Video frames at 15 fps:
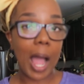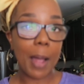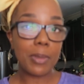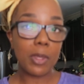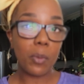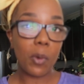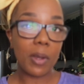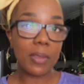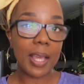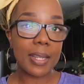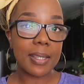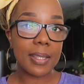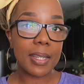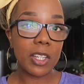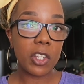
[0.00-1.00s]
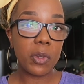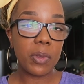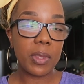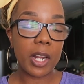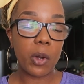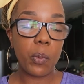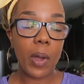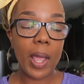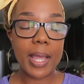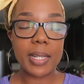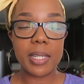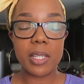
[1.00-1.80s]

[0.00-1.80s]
I'm the one that sent you their way.